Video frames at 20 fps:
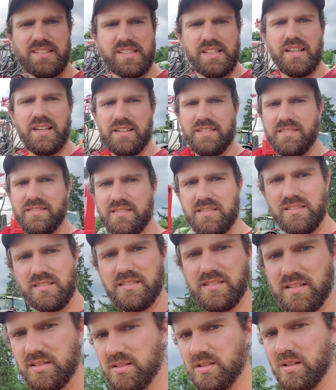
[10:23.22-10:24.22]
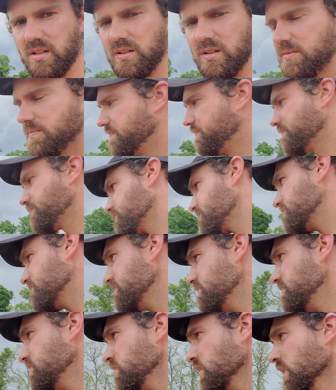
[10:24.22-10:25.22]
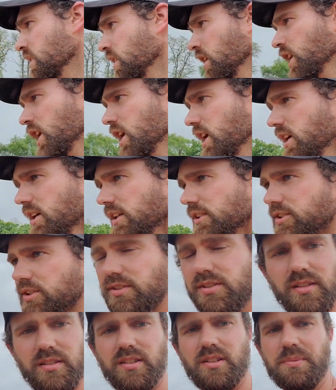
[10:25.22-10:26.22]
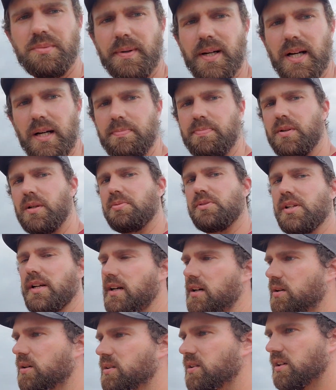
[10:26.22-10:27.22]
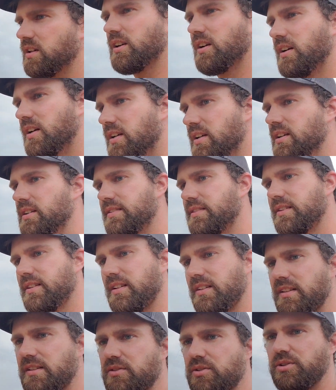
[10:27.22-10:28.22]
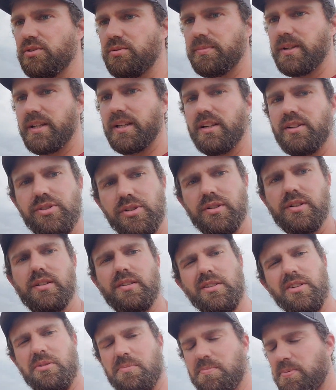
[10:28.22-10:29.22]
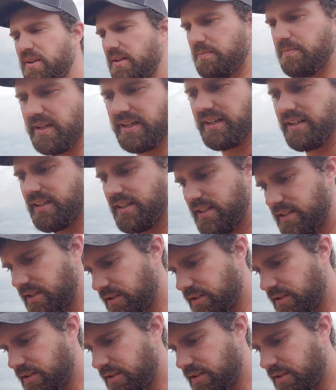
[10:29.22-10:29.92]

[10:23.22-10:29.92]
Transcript: again. So just a little pop-up shower, nothing too major. It looked pretty bad on the